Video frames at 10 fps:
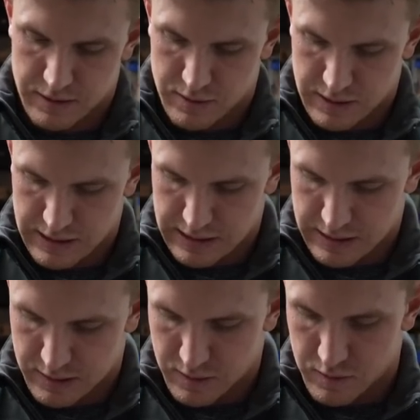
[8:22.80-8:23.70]
try to get
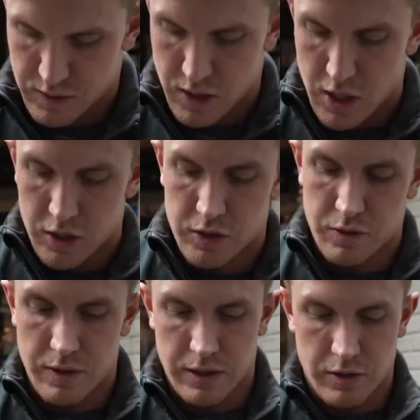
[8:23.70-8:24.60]
this close. You
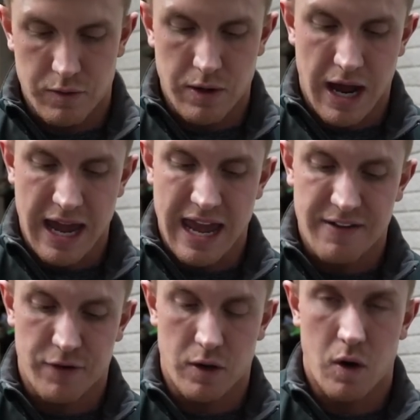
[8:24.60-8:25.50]
do, you do not
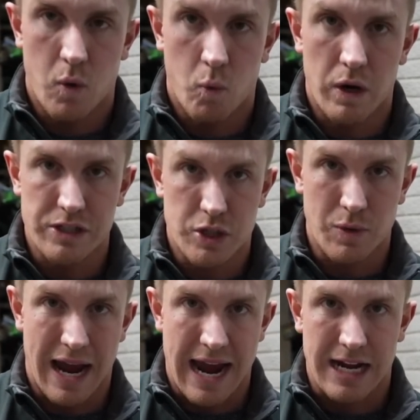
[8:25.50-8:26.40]
ever want
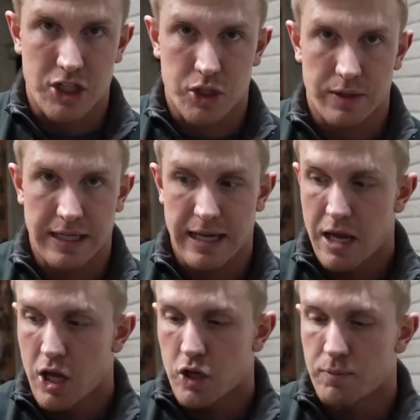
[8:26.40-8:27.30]
to actually
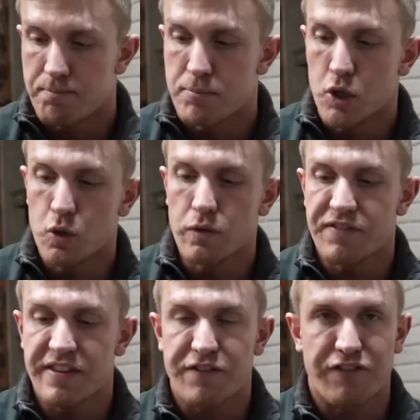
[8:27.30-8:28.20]

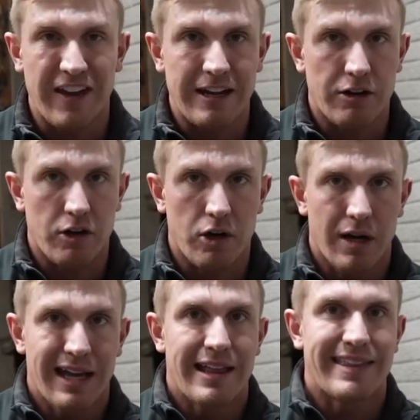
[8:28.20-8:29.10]
move the
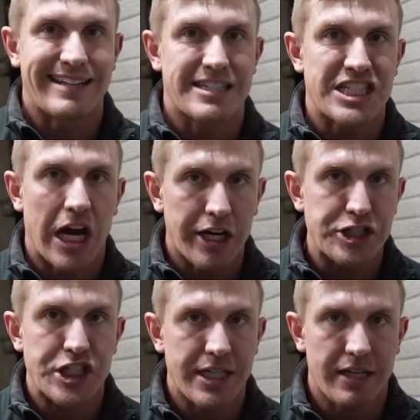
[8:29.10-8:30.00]
finger that's
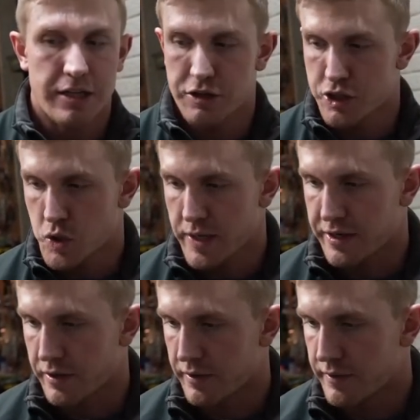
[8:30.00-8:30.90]
touching the
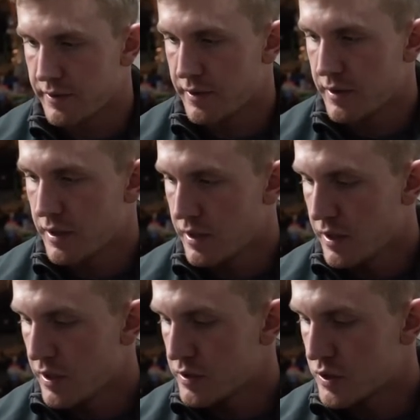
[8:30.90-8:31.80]
trigger.
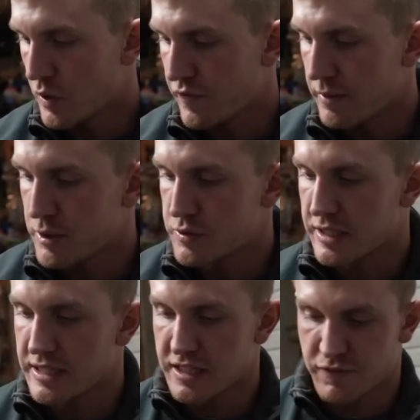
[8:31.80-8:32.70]
So if I'm
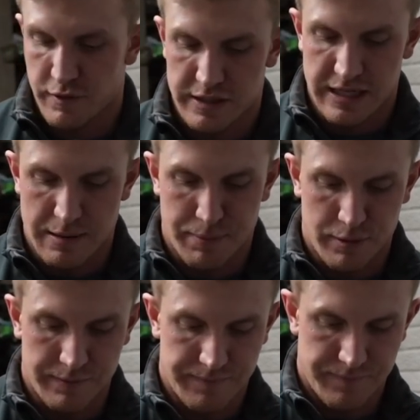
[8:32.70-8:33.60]
using this, for
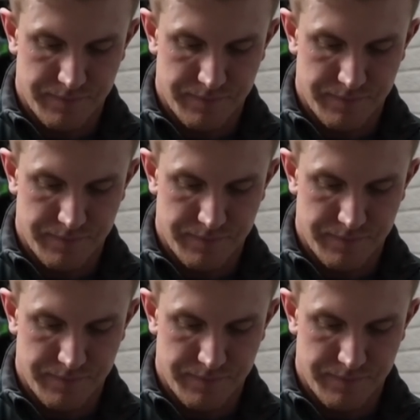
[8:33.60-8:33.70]
example,